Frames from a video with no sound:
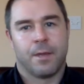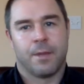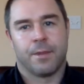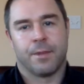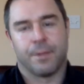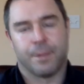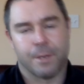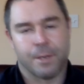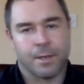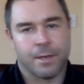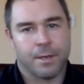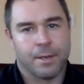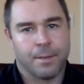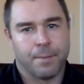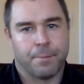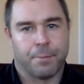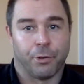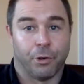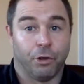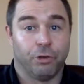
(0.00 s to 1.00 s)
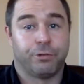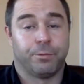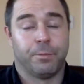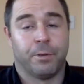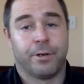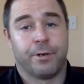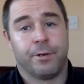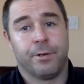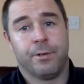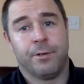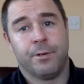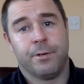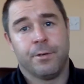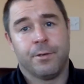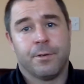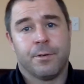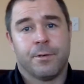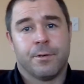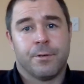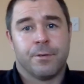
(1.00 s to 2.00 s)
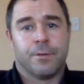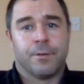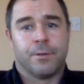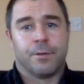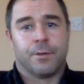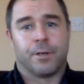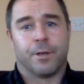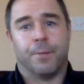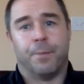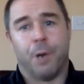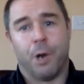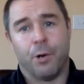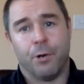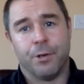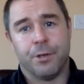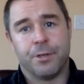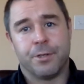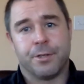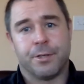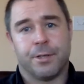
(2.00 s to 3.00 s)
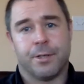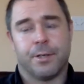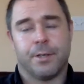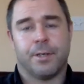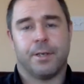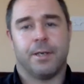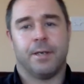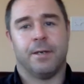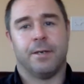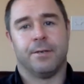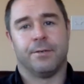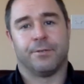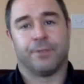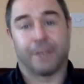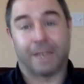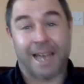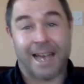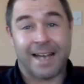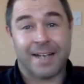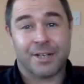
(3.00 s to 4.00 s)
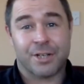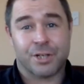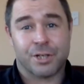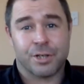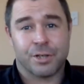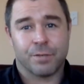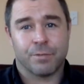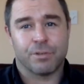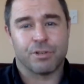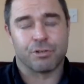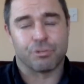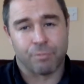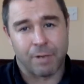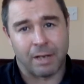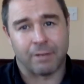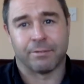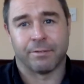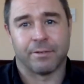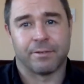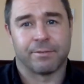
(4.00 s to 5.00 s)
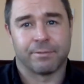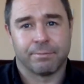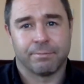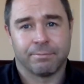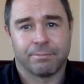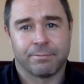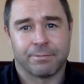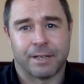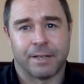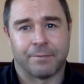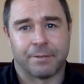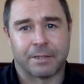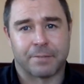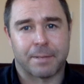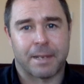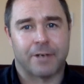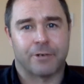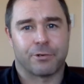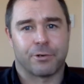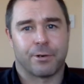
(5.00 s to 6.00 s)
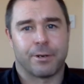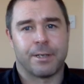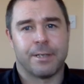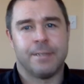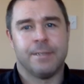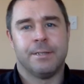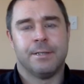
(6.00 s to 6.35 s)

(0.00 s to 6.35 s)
The penultimate component is the catch, which is relatively self-explanatory.